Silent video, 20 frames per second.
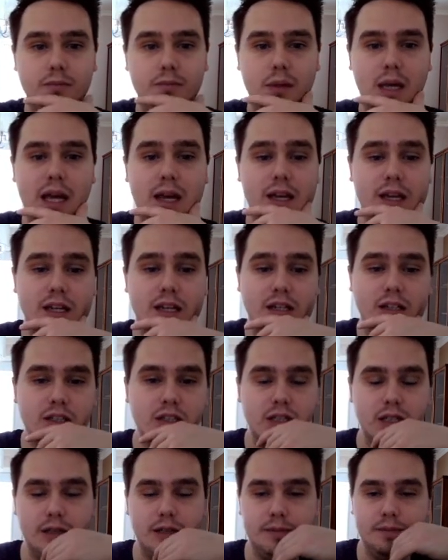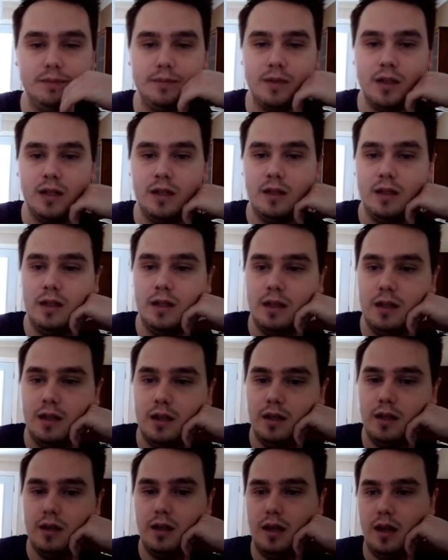page,
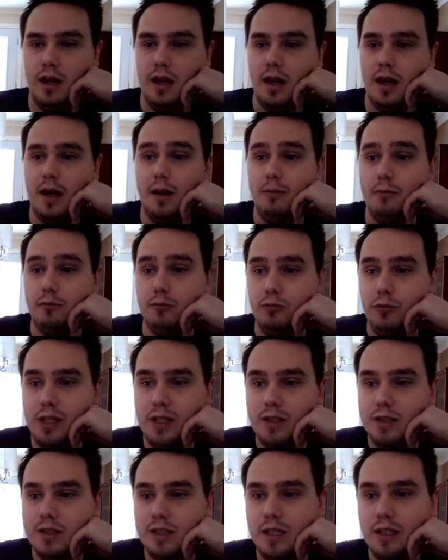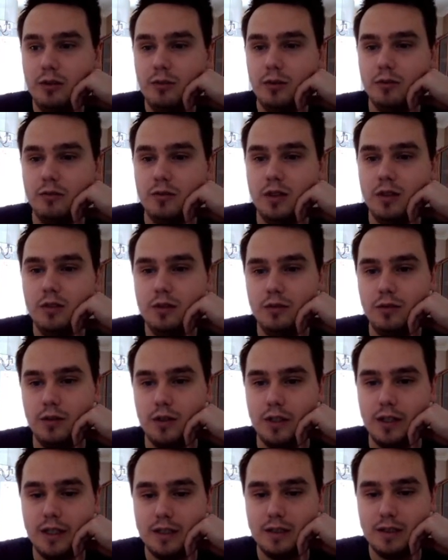um, we can see the reviews for
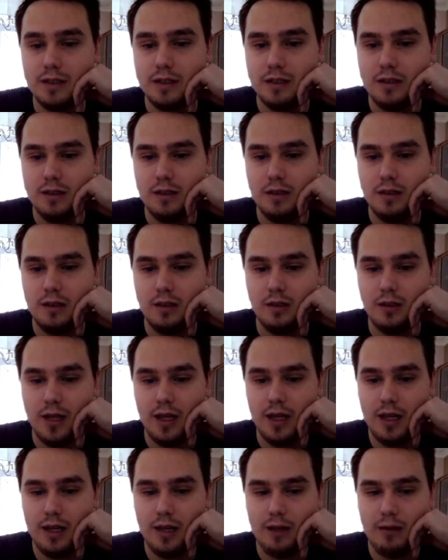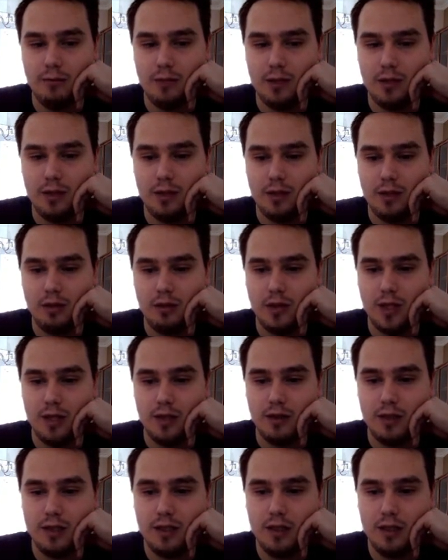this. Okay, and we can go
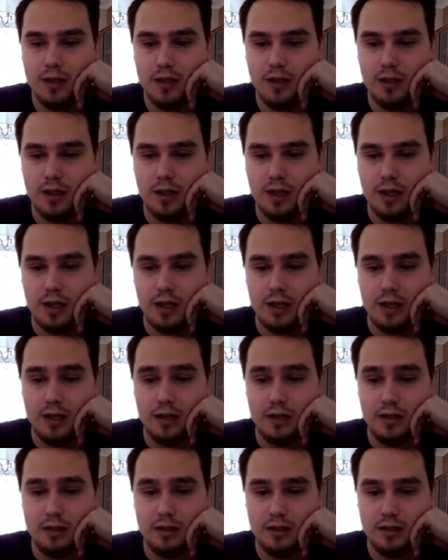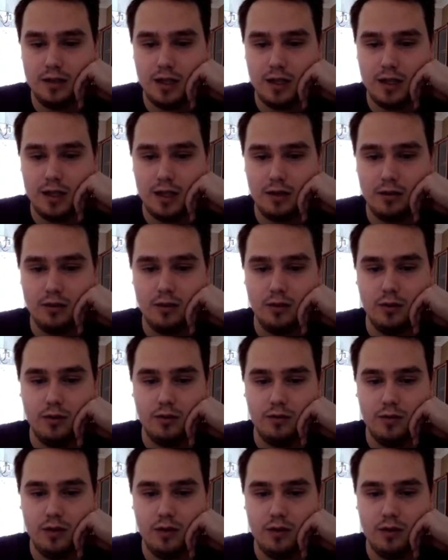down here and check out the
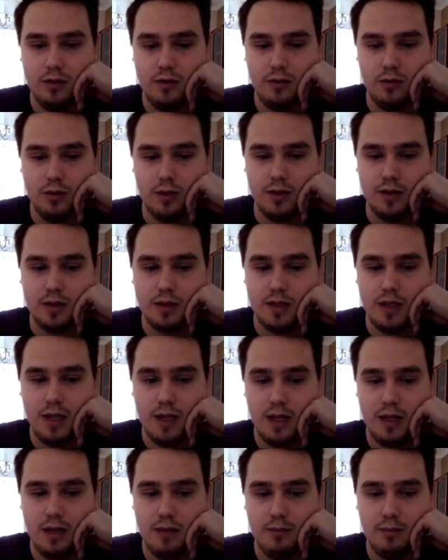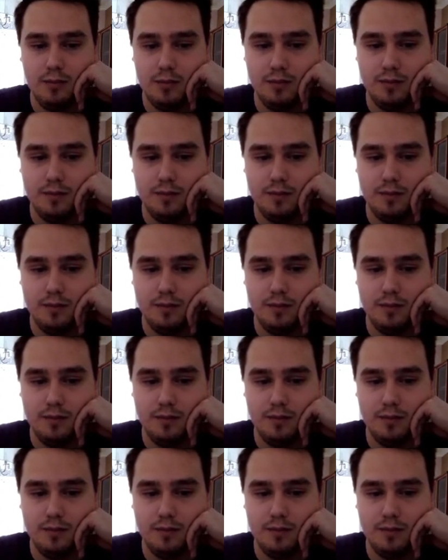reviews for this game.